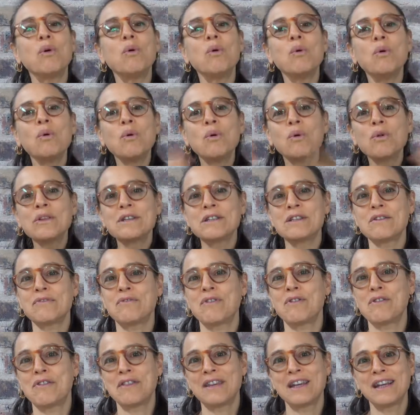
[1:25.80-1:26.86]
all the
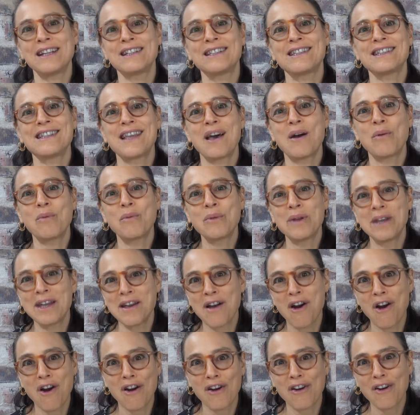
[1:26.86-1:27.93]
different things that we
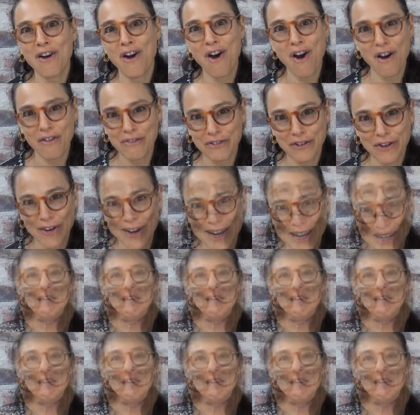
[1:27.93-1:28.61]
are offering.